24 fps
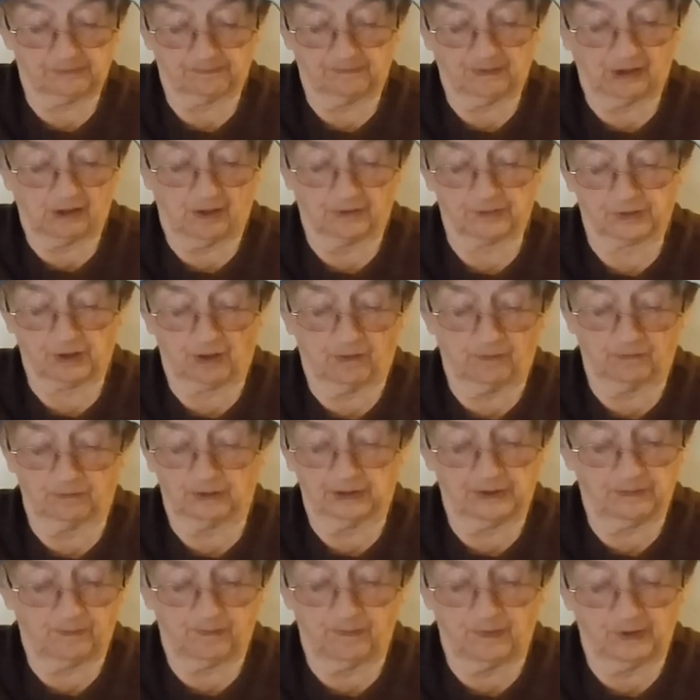because
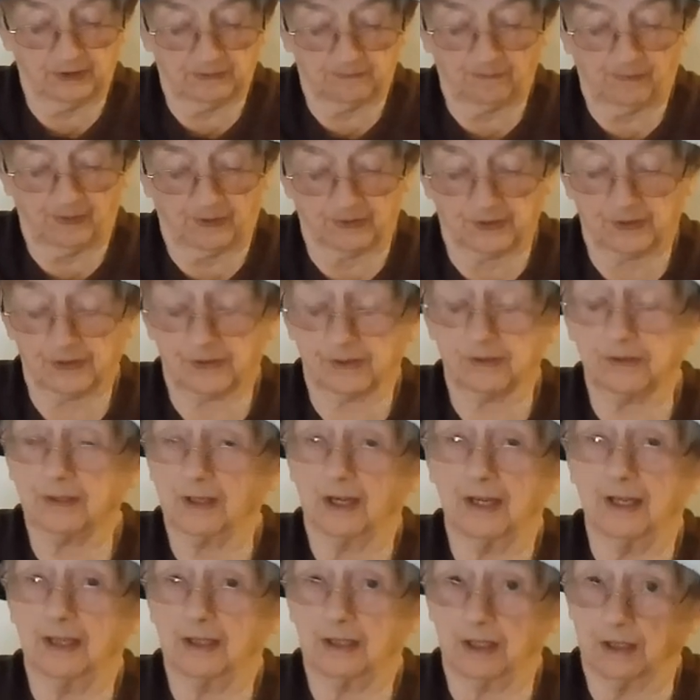only one person
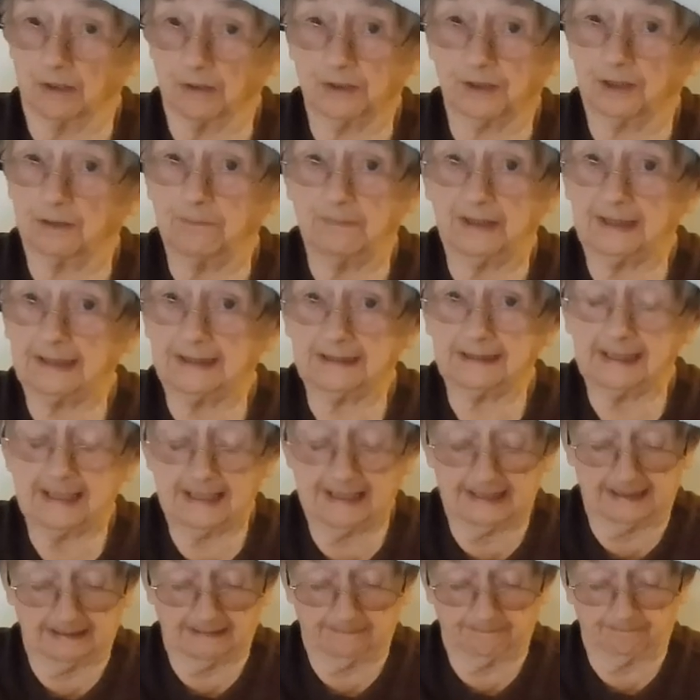used them at a
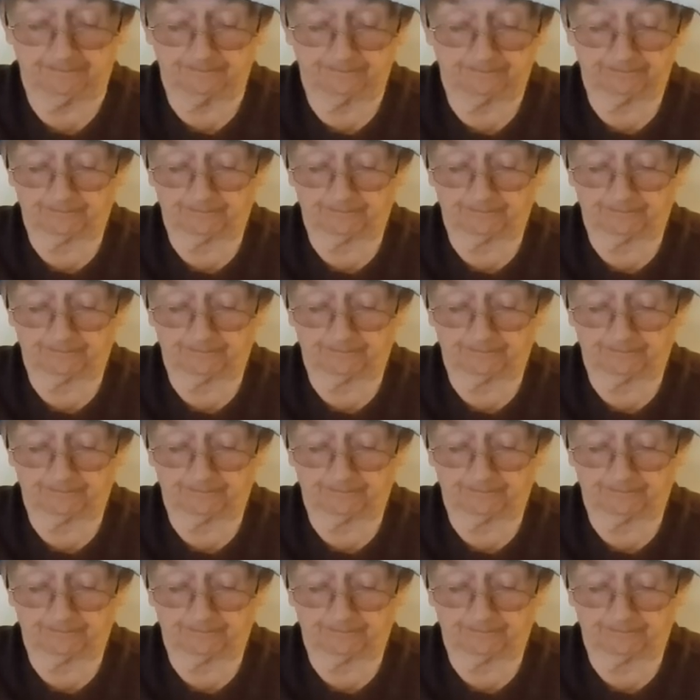time.